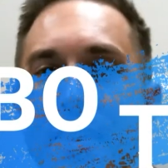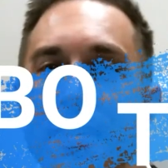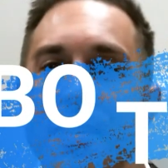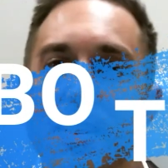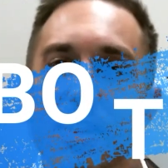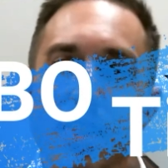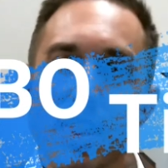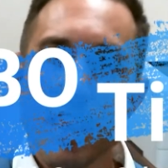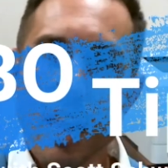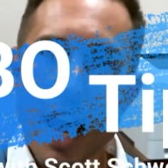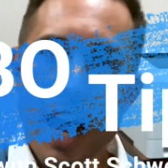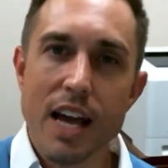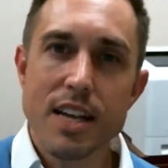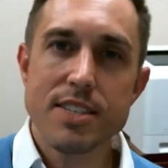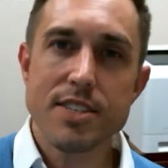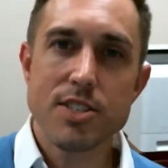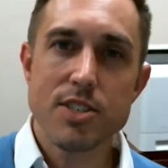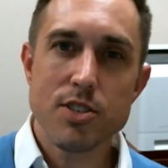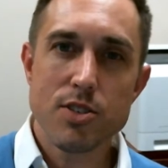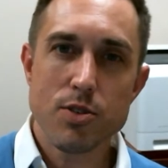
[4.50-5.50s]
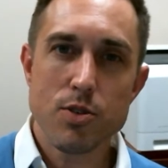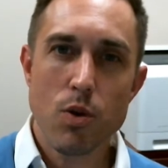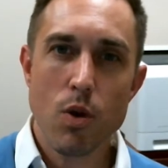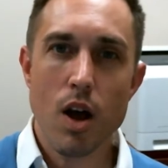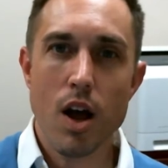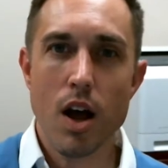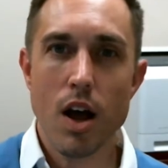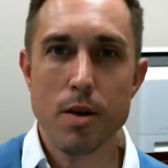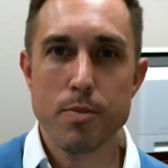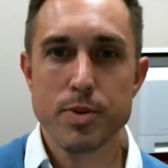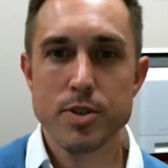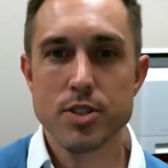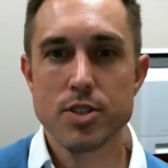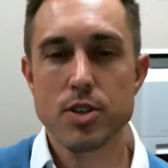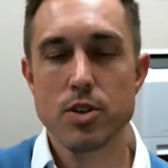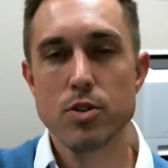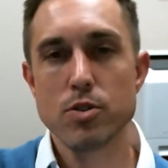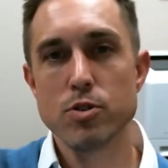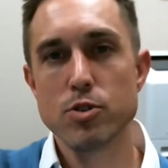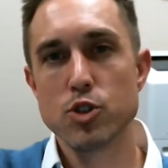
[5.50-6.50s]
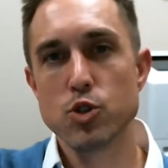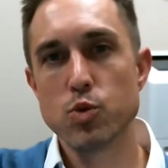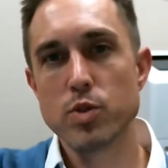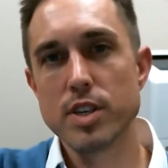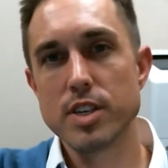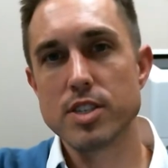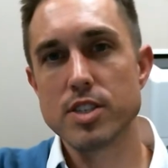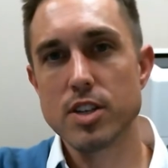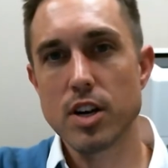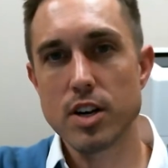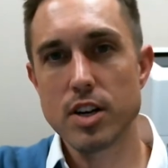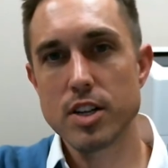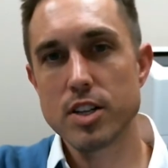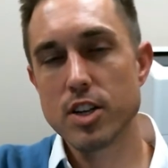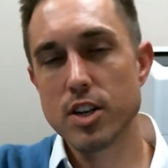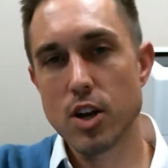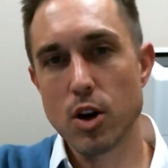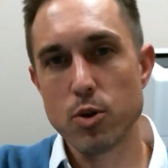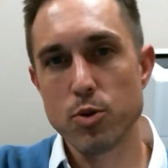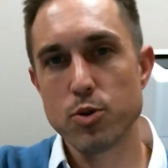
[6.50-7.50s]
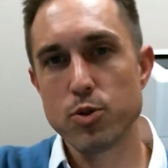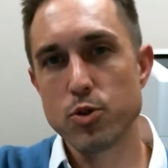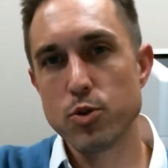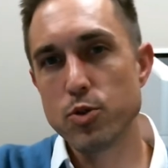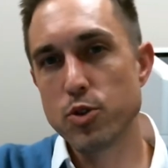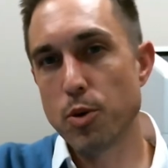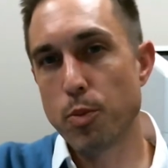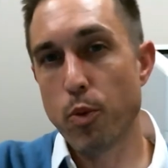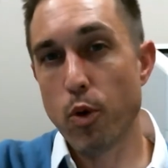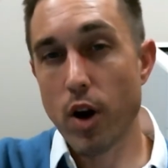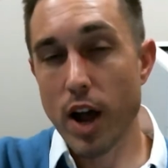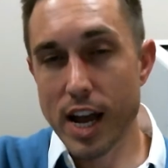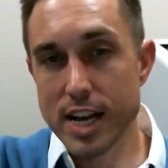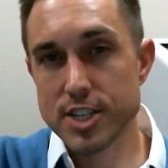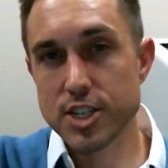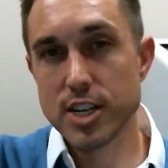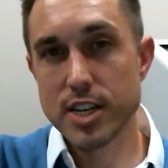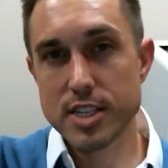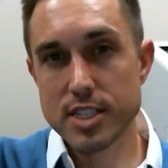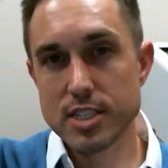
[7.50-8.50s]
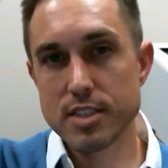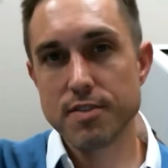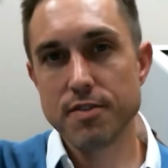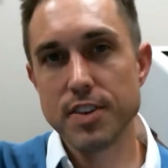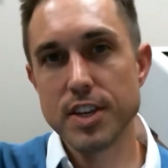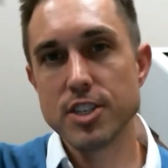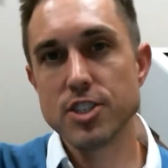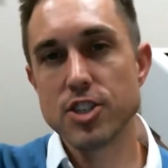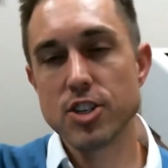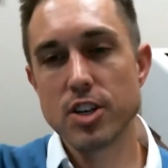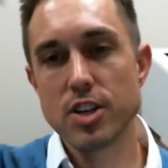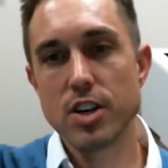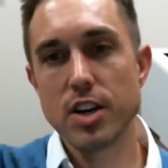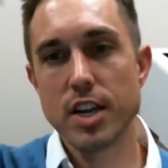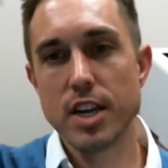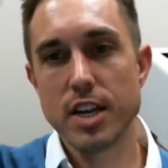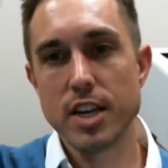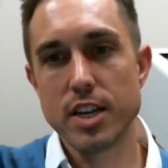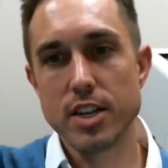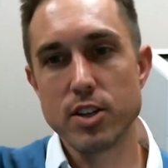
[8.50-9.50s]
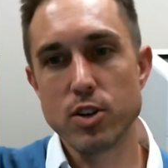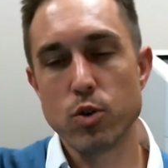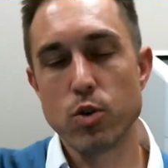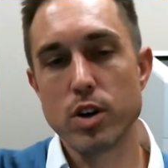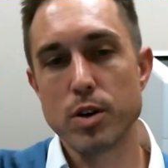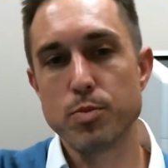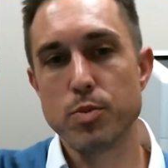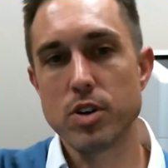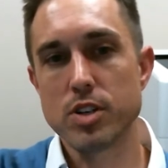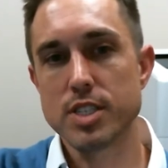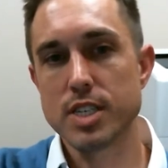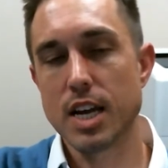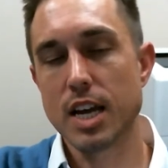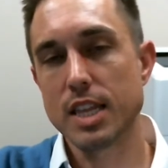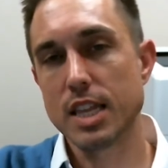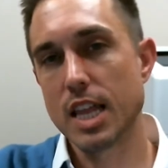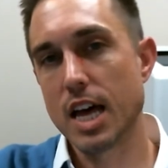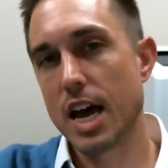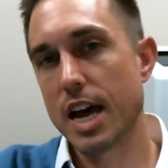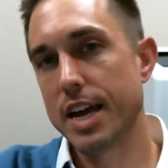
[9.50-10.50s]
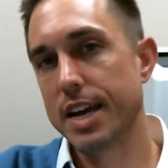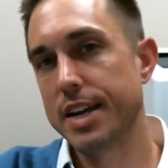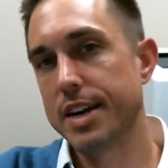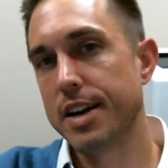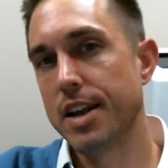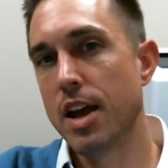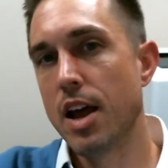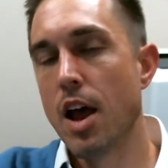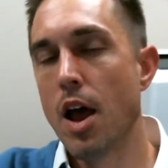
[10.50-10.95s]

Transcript: The last two episodes we started to go through the projects feature in QuickBooks Online.